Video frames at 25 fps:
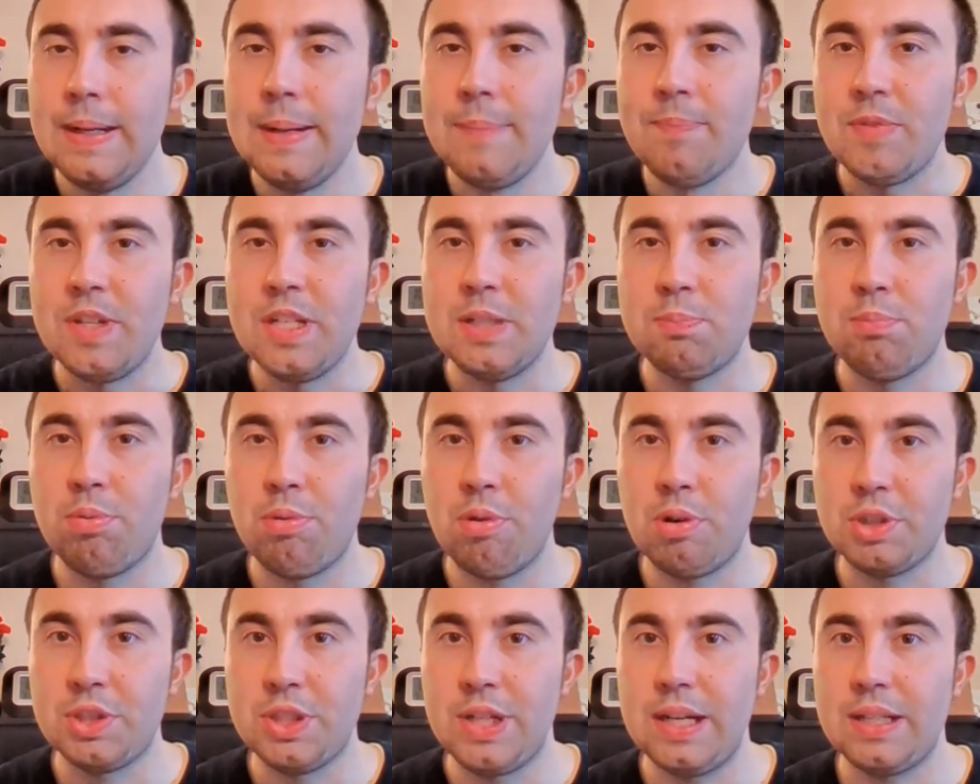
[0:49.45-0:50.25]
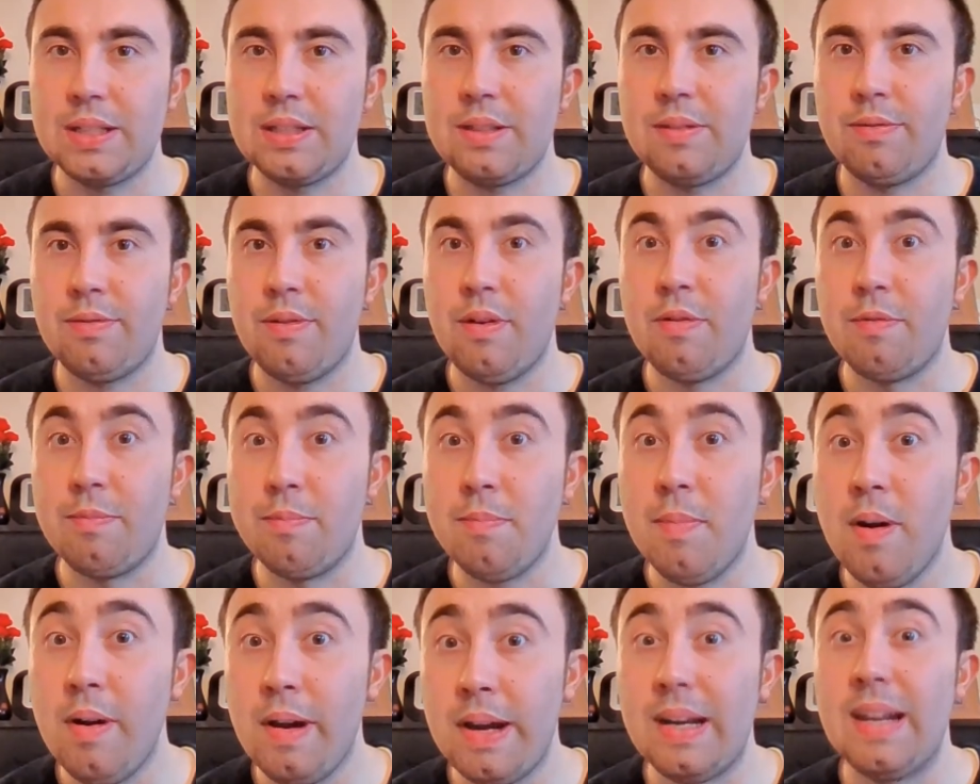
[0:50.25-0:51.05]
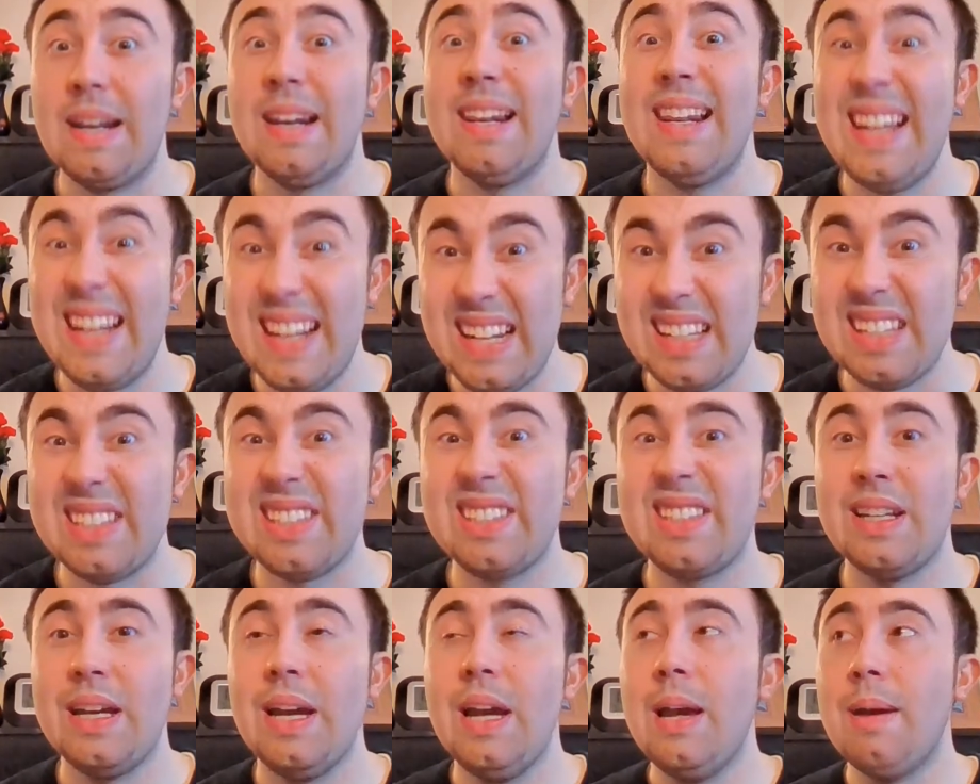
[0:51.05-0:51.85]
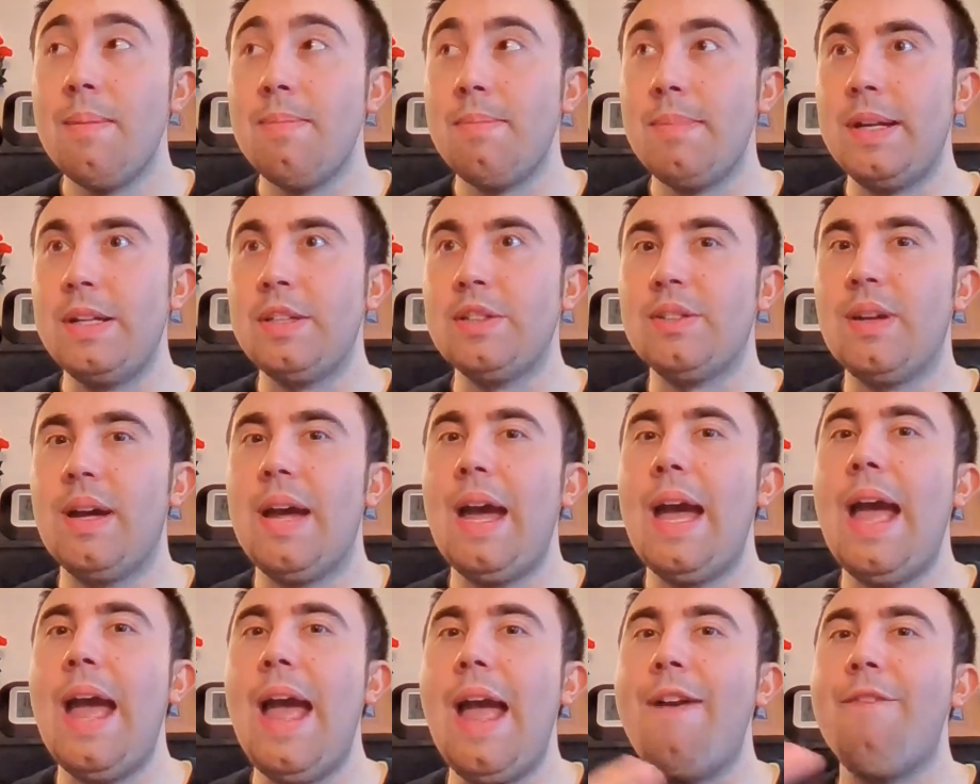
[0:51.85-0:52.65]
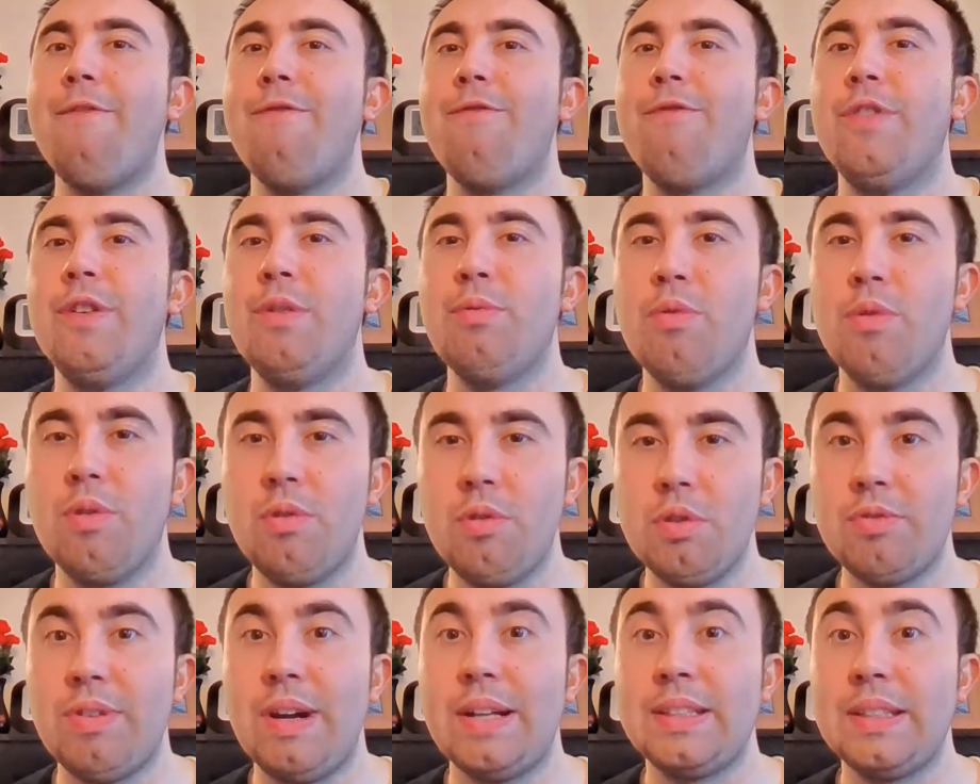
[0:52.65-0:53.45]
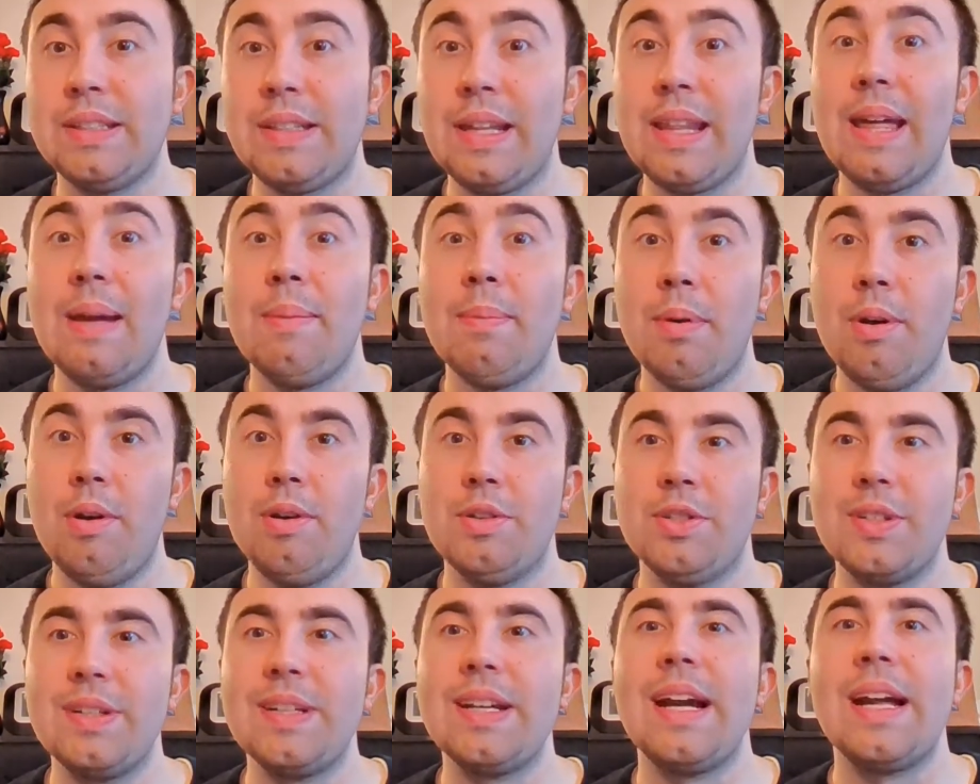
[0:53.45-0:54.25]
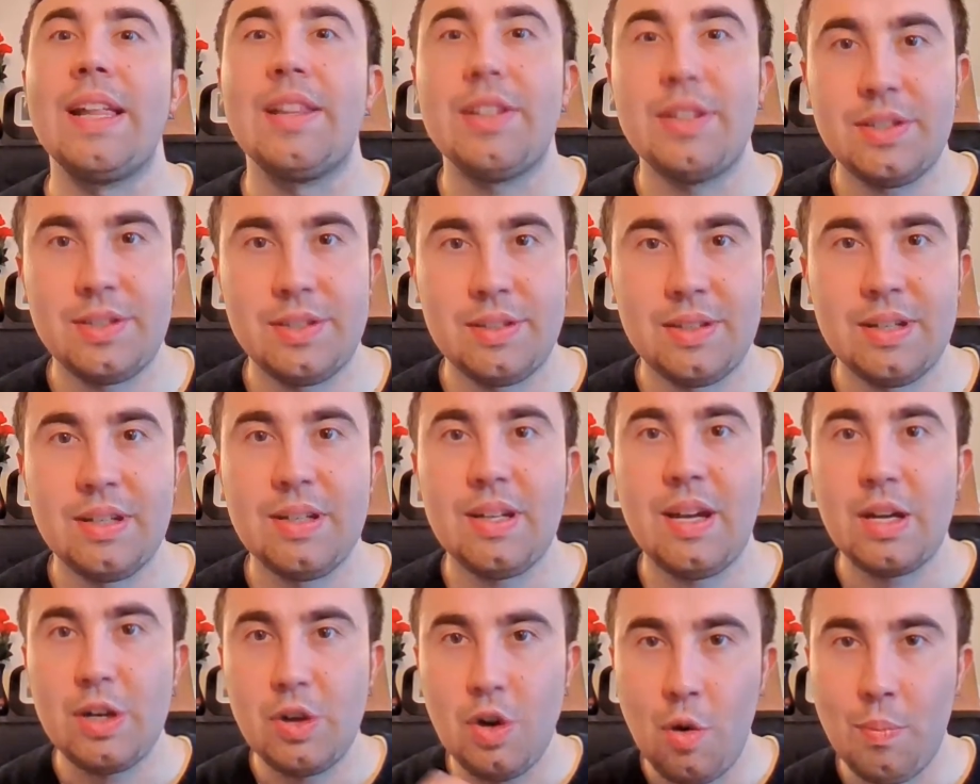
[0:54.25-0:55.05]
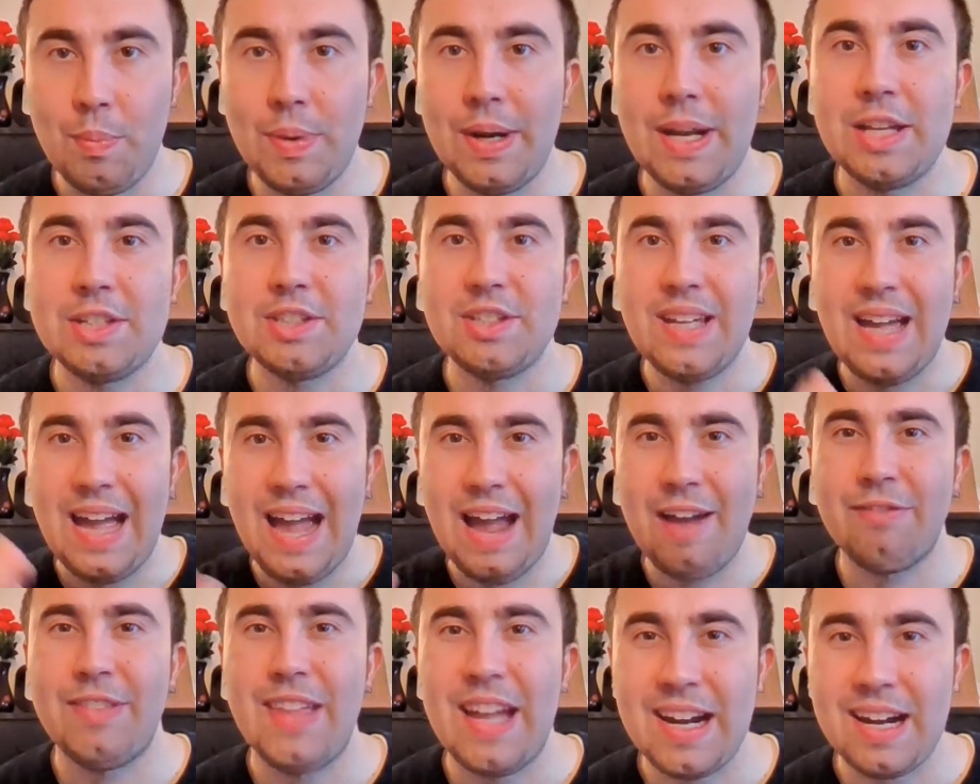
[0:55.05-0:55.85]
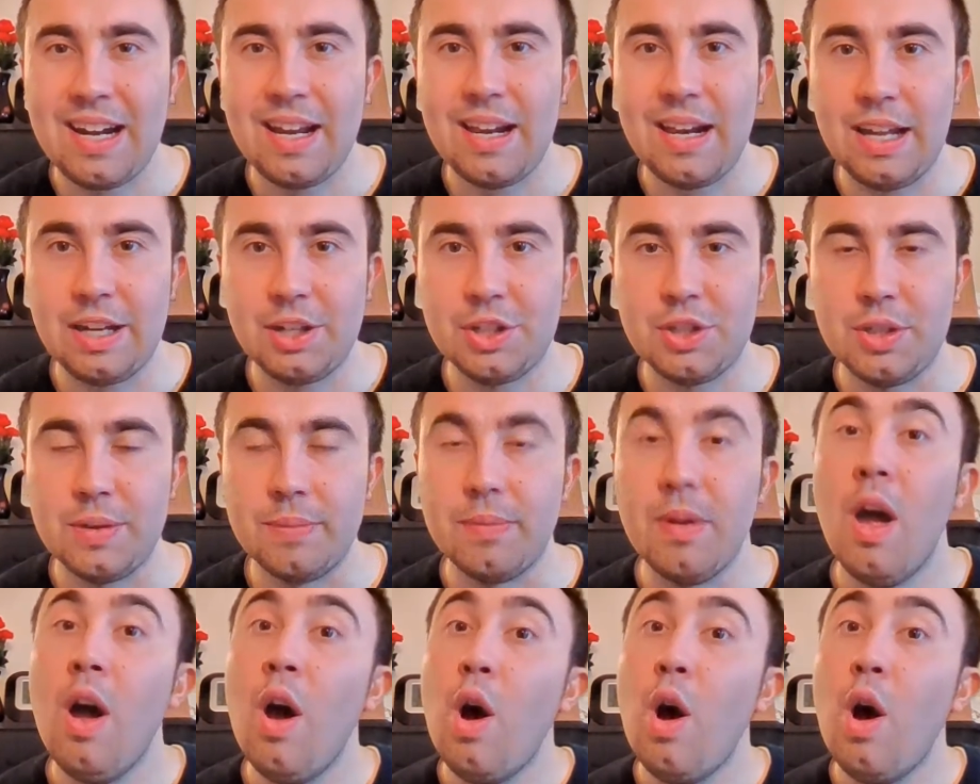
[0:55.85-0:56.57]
this project of mine at least means that everyone who's related to that person gets a copy, gets to have that collection,